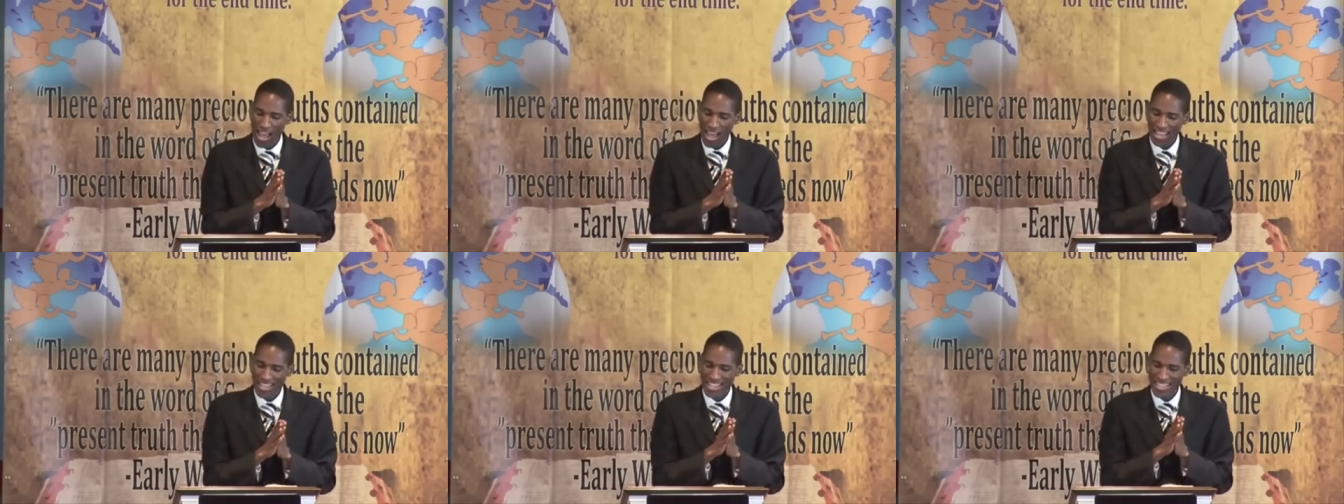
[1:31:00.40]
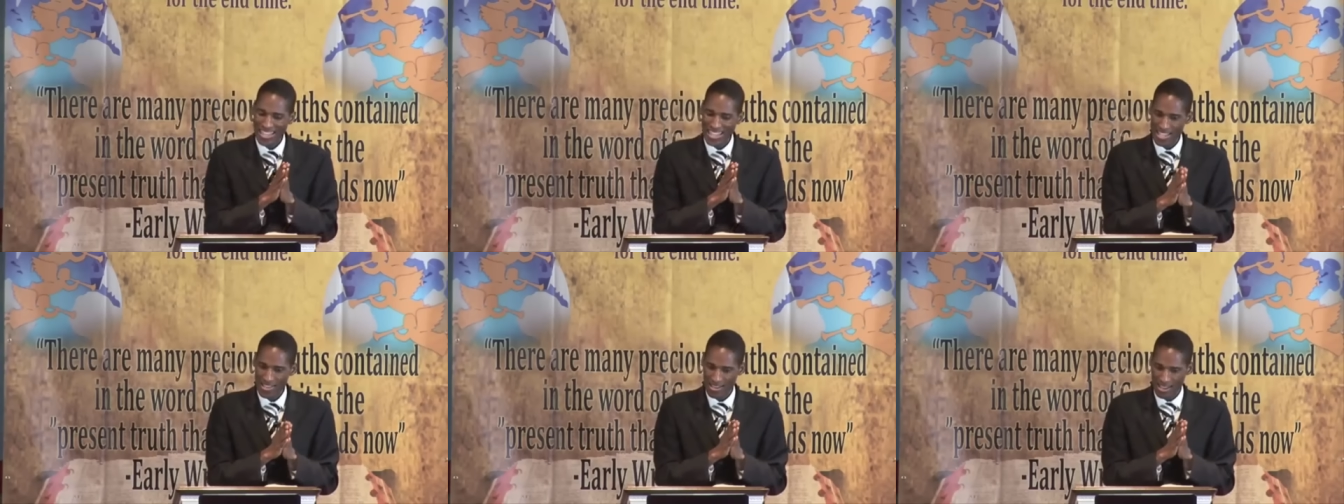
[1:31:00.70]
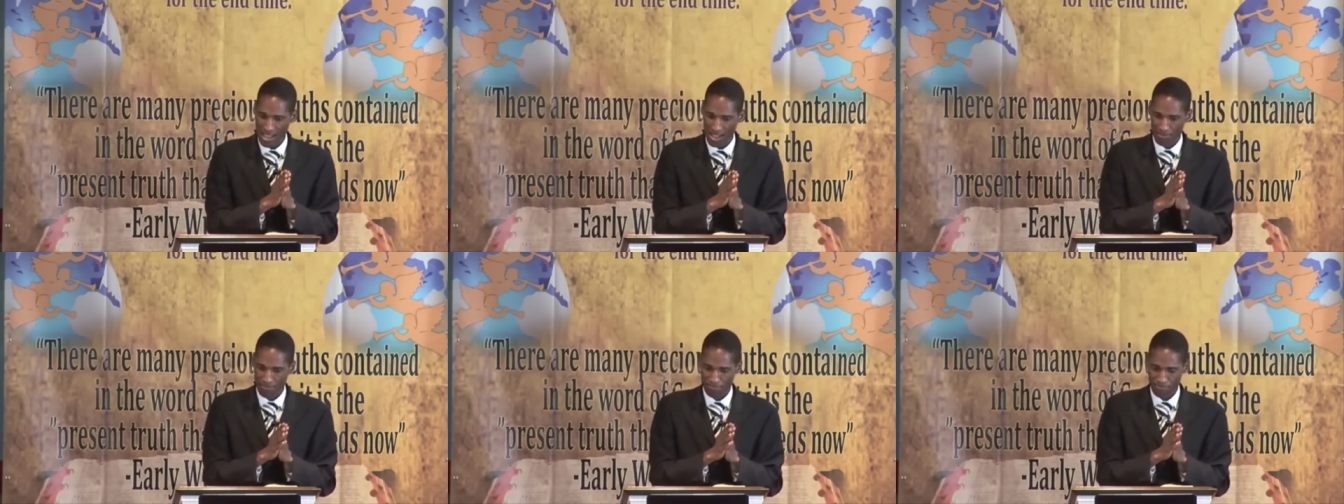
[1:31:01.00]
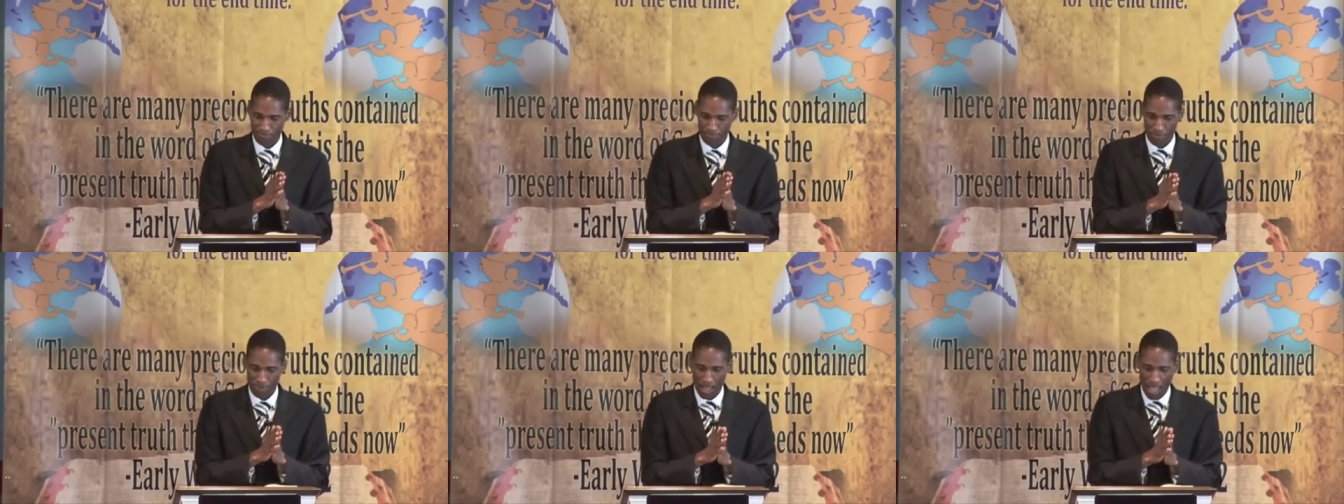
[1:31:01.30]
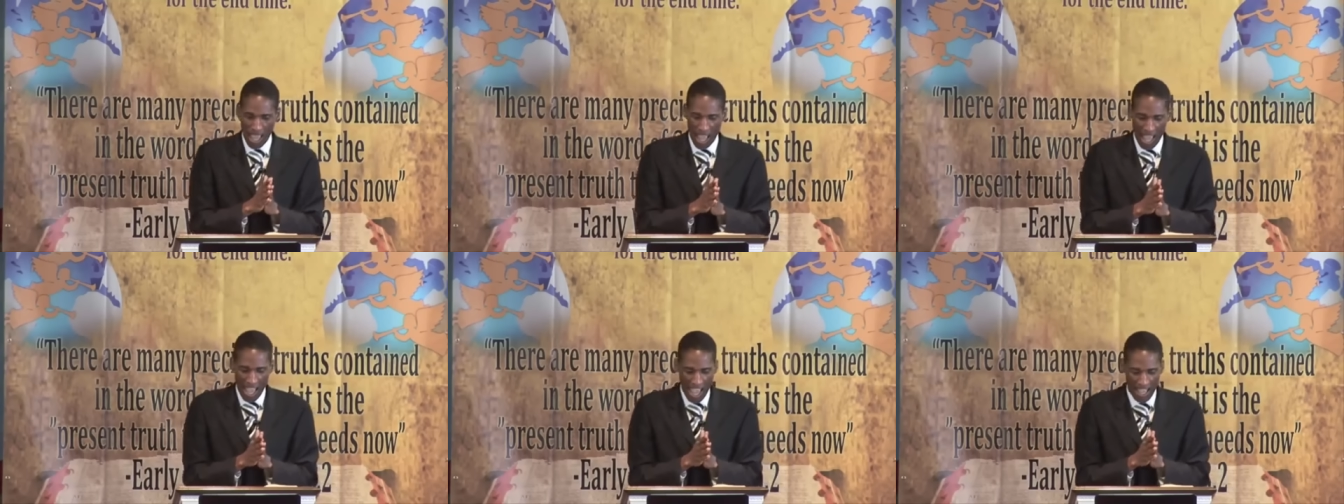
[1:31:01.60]
at Lydda.
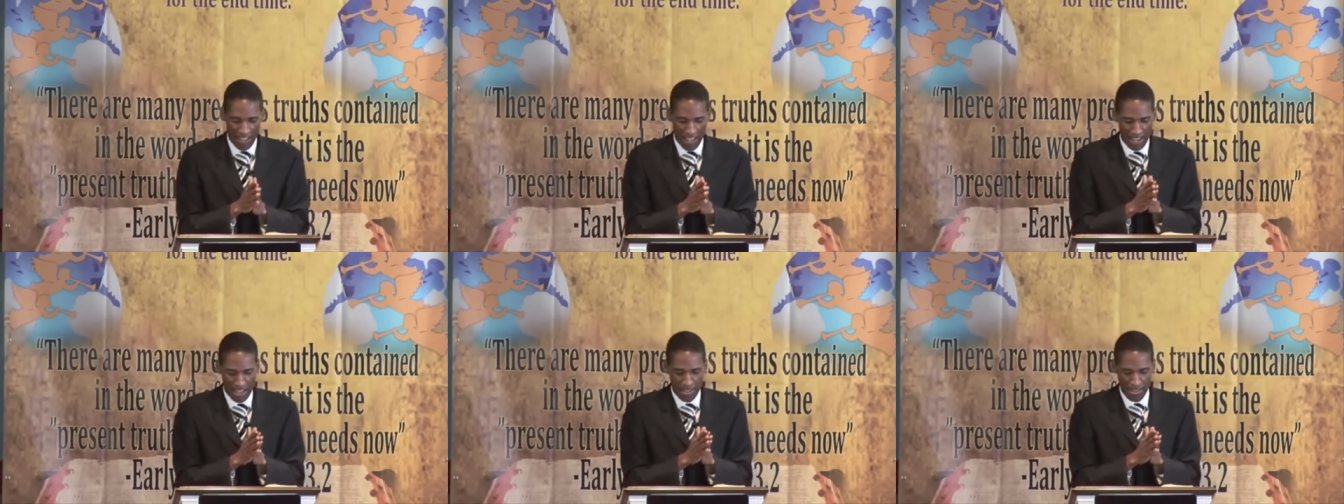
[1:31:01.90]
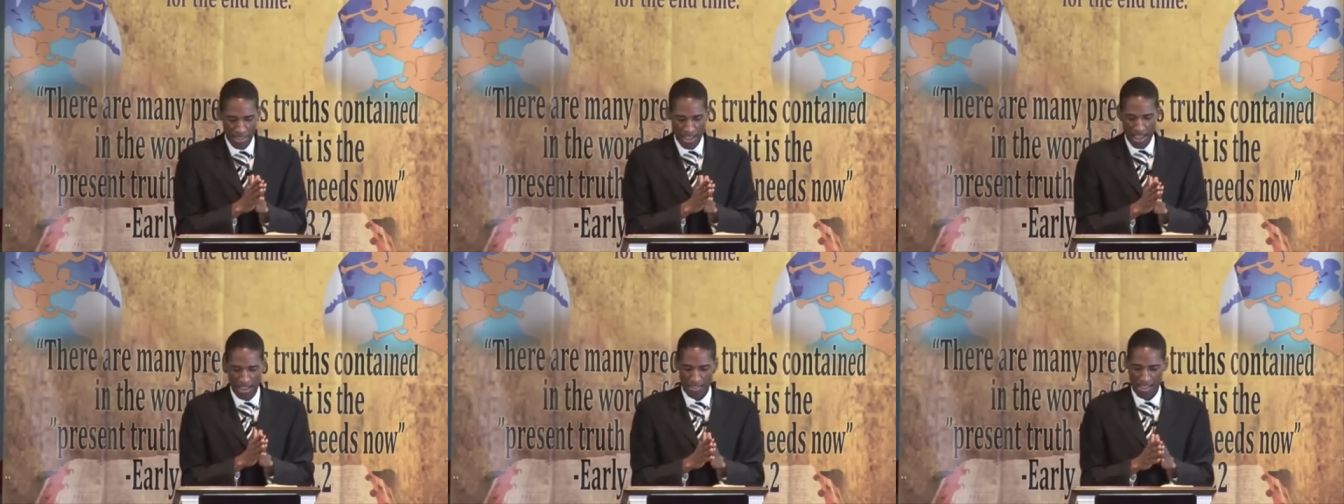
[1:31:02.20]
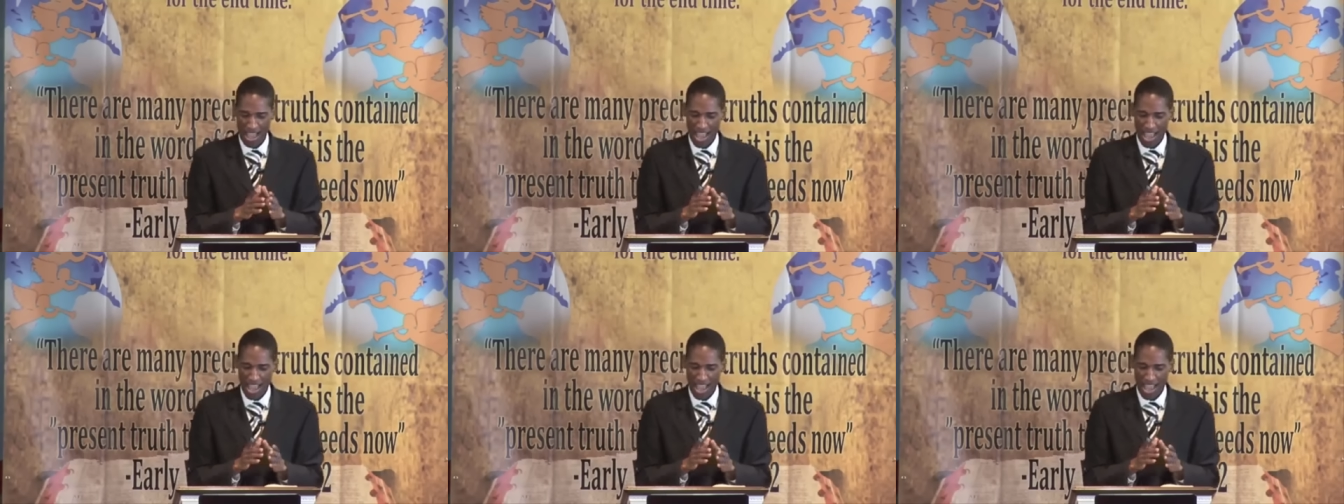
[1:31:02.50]
And then it says,